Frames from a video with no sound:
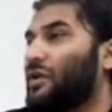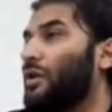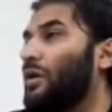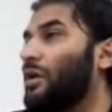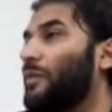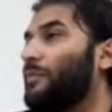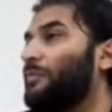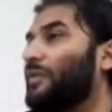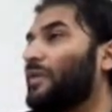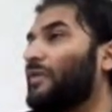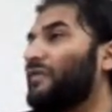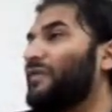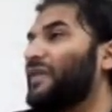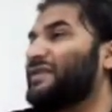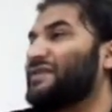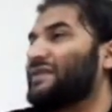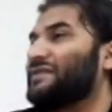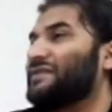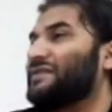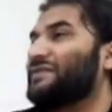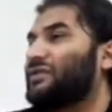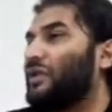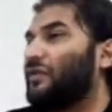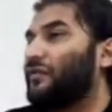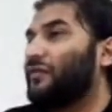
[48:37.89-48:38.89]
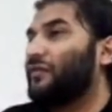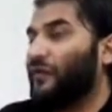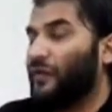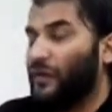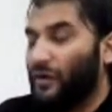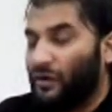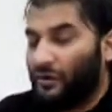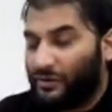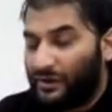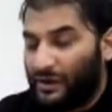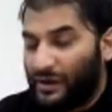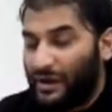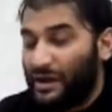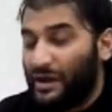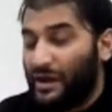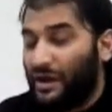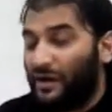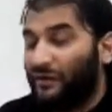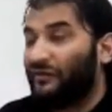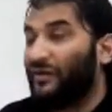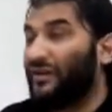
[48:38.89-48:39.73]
your provisions, your food.